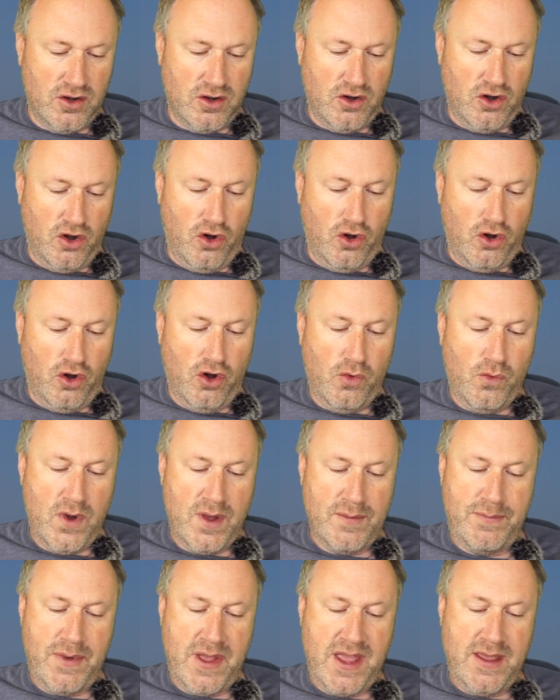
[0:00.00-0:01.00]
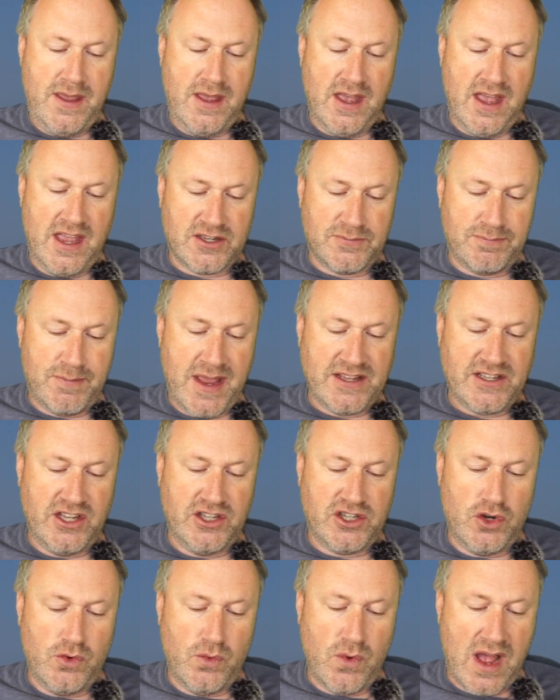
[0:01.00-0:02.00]
or would be expected
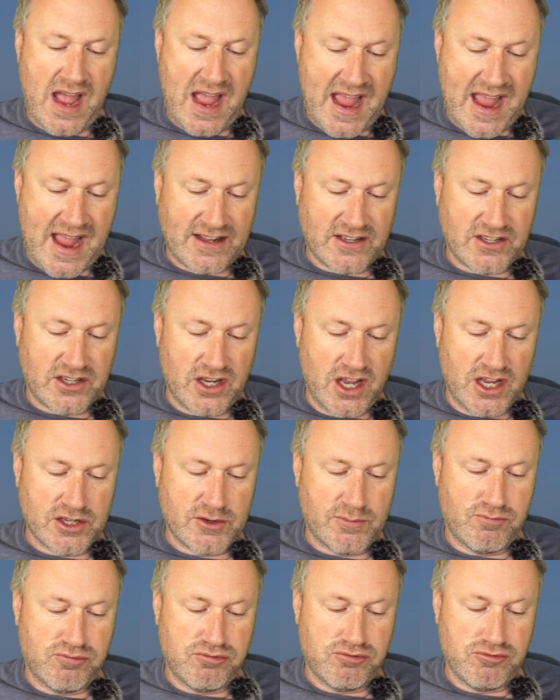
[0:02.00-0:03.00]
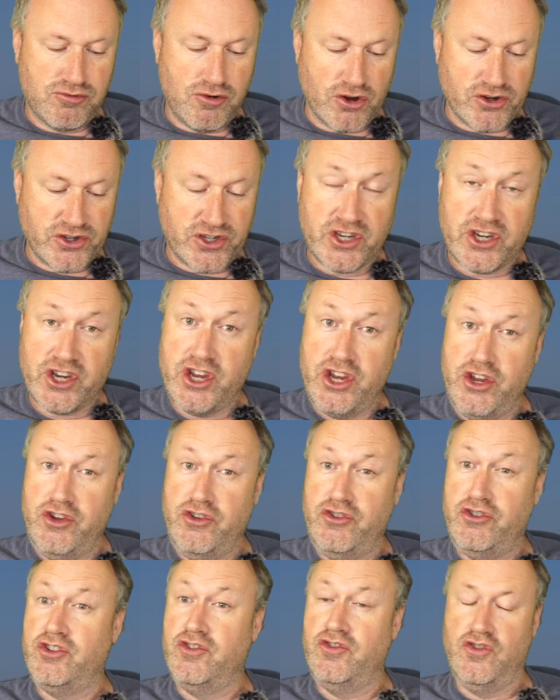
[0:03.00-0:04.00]
to act as
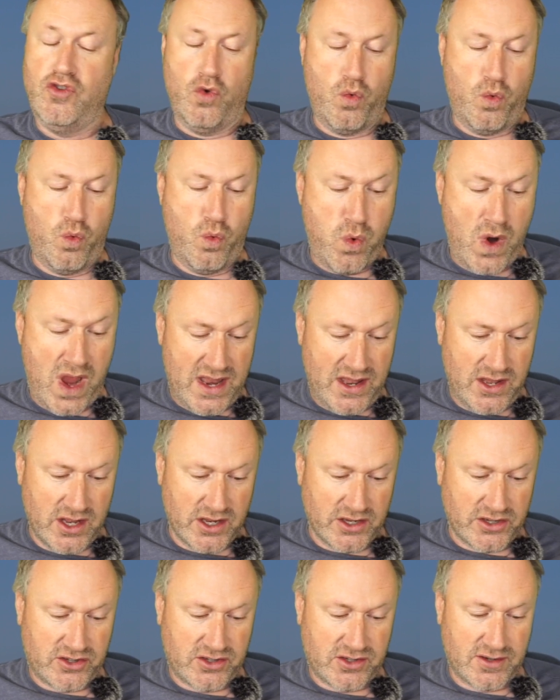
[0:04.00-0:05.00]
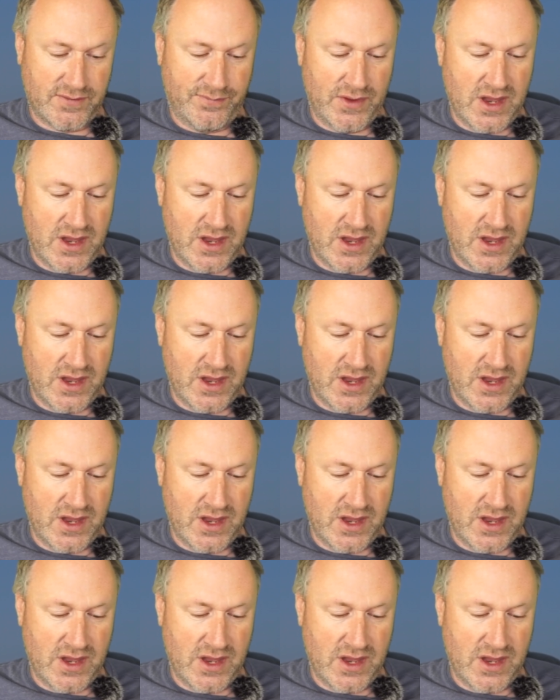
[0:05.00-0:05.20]
prosecution witness.